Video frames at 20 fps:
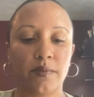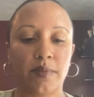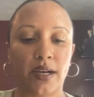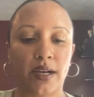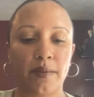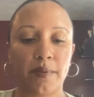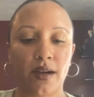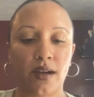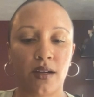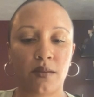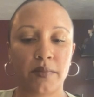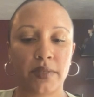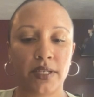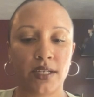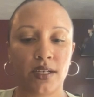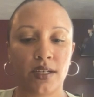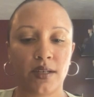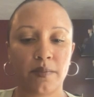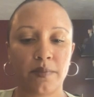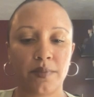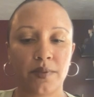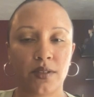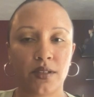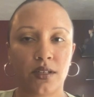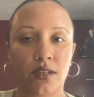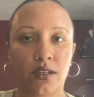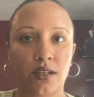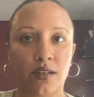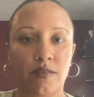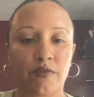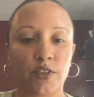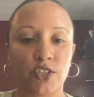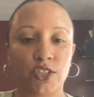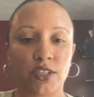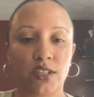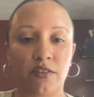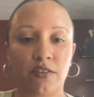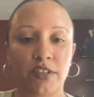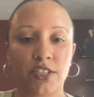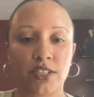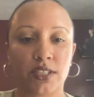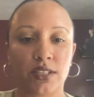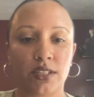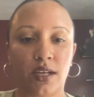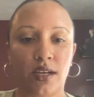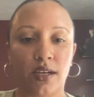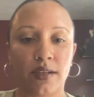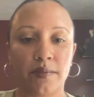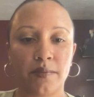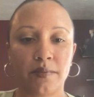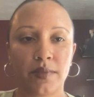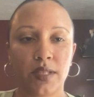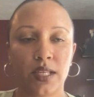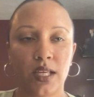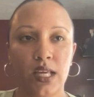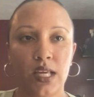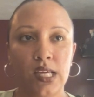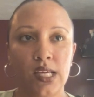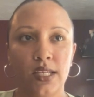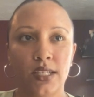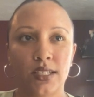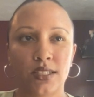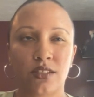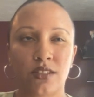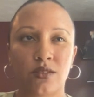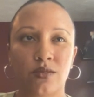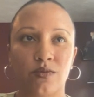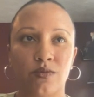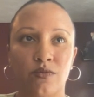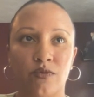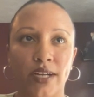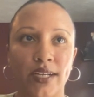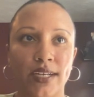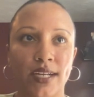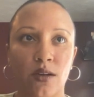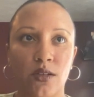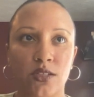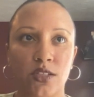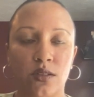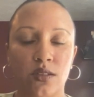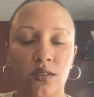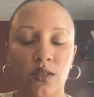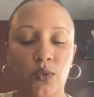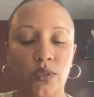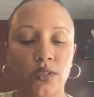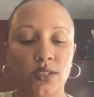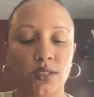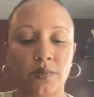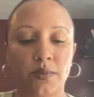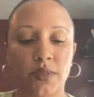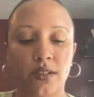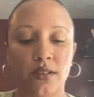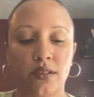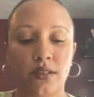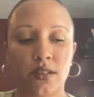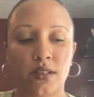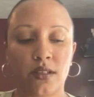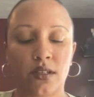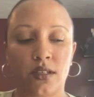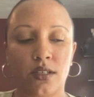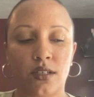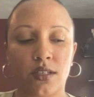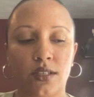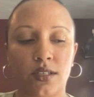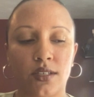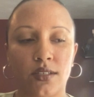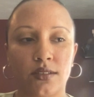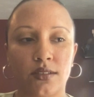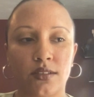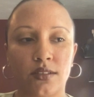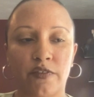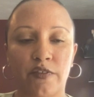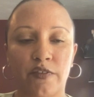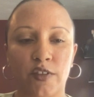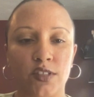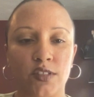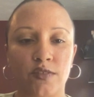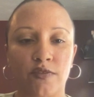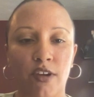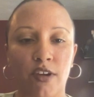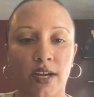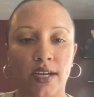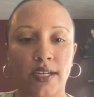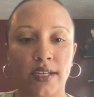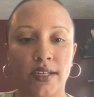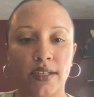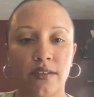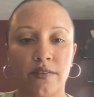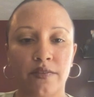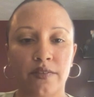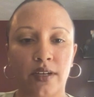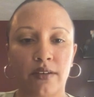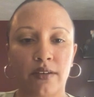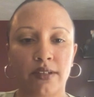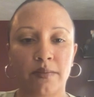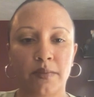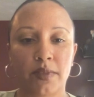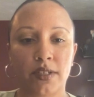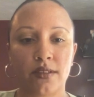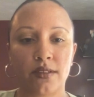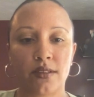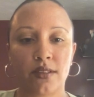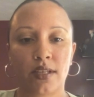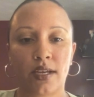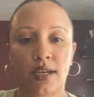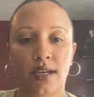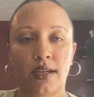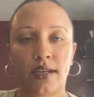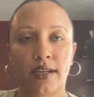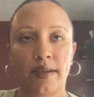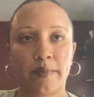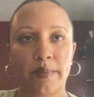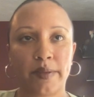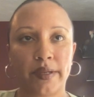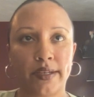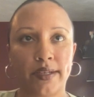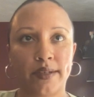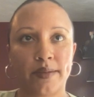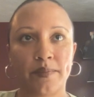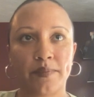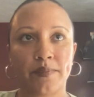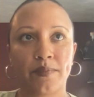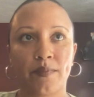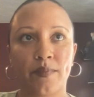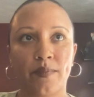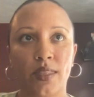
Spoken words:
BIPOC meetup for Generation Lyme. It's right now, it's only once a month on the first Friday of every month at 8 p.m.